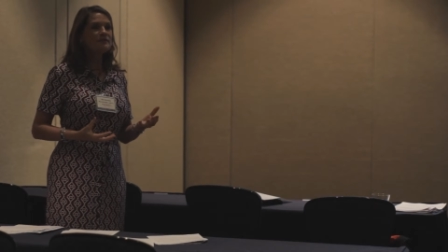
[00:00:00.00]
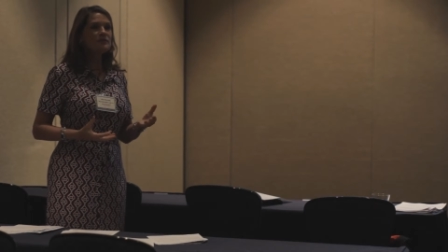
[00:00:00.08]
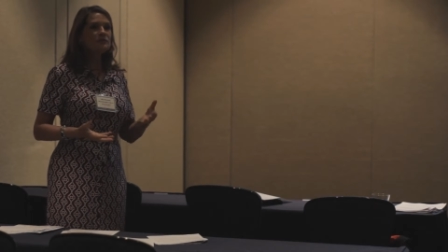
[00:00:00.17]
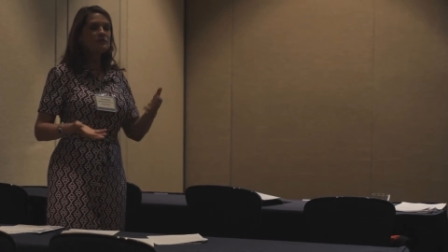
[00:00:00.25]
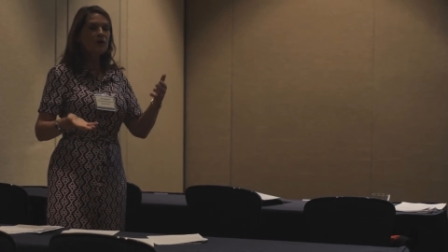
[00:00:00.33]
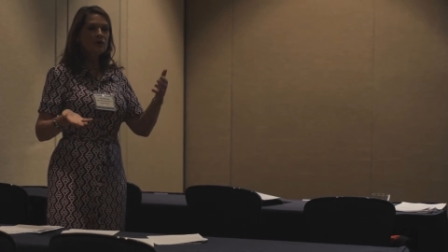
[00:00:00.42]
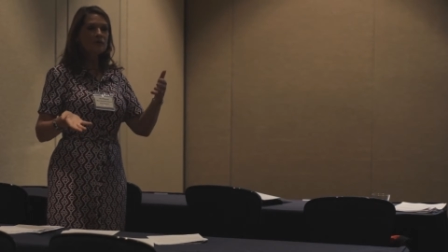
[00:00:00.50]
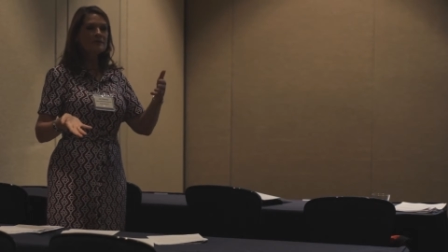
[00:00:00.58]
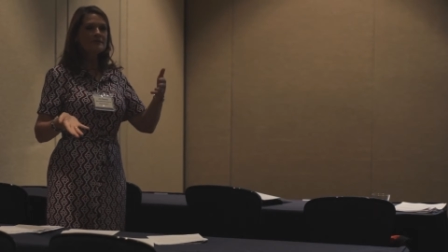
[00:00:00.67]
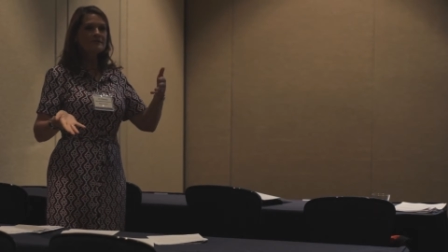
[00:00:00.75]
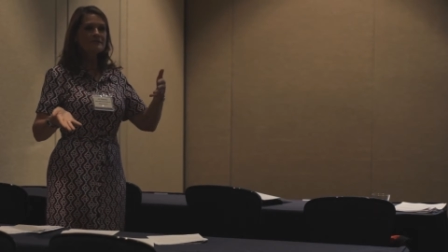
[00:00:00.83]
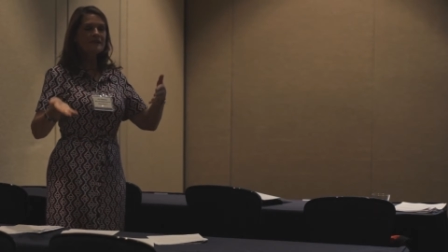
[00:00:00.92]
if you
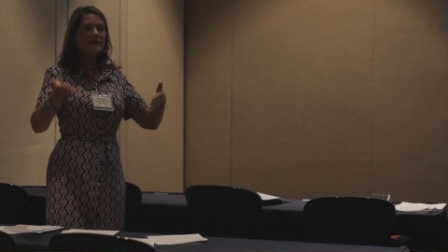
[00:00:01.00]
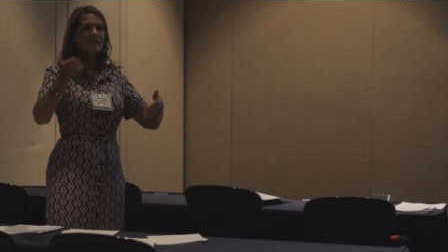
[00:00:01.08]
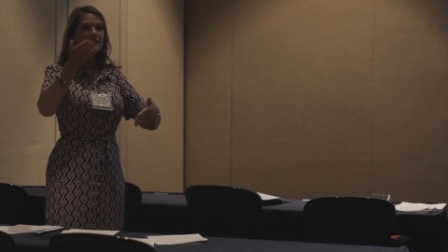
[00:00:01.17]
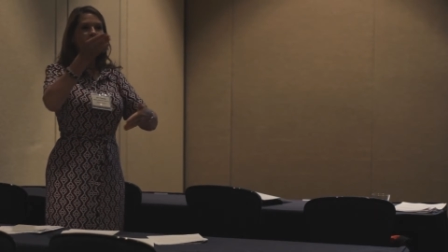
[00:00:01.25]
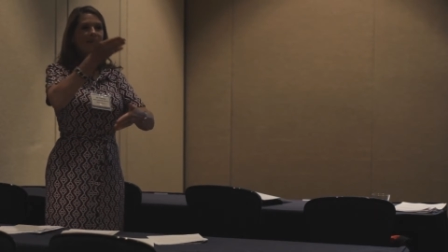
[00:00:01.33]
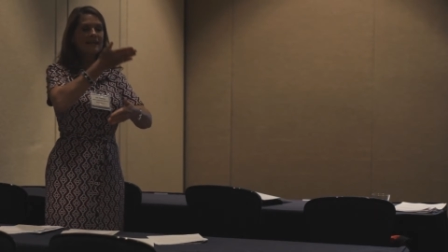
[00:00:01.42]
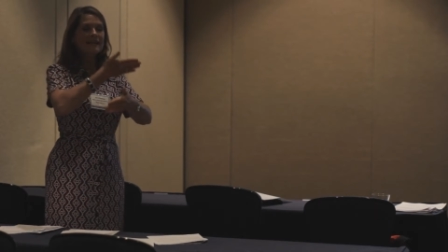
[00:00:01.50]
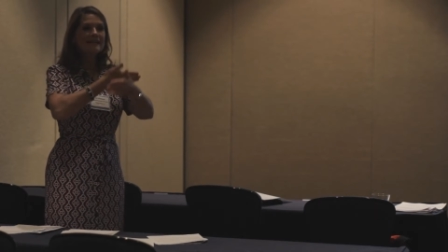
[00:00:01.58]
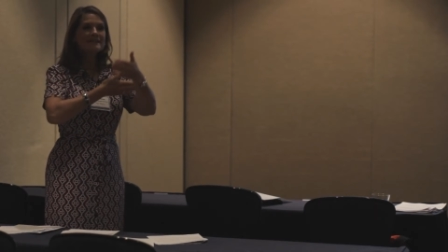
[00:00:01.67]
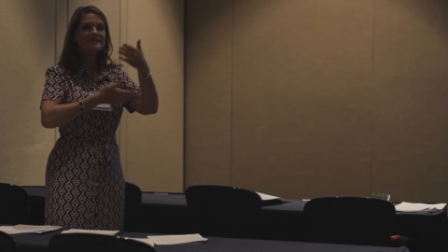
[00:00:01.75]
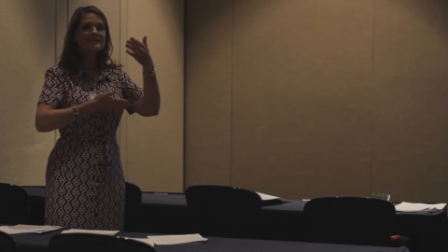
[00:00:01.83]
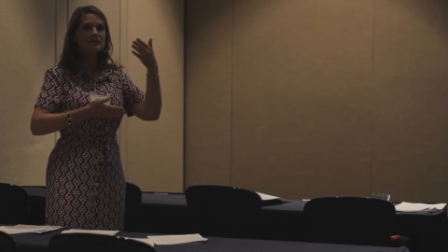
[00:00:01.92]
notice that
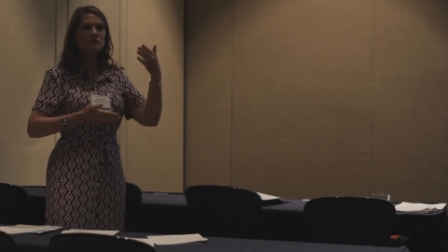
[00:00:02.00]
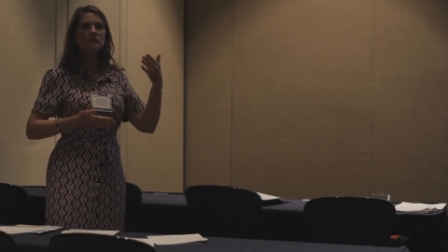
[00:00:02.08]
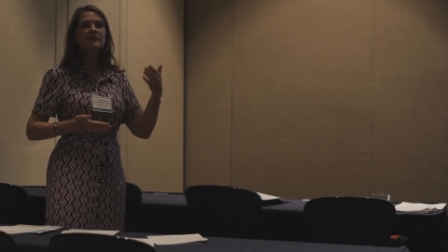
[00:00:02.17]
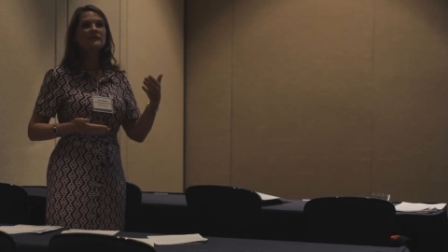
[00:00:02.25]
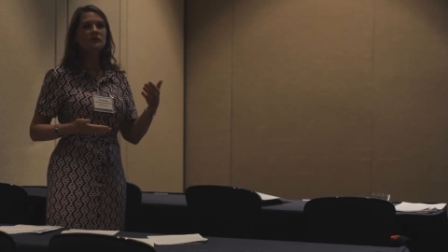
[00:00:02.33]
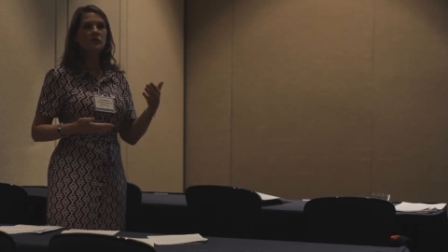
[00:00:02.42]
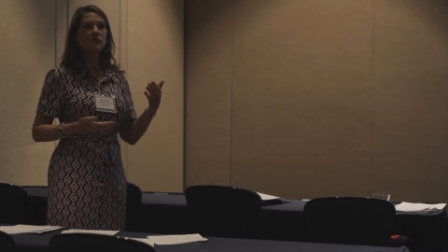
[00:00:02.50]
kids didn't read the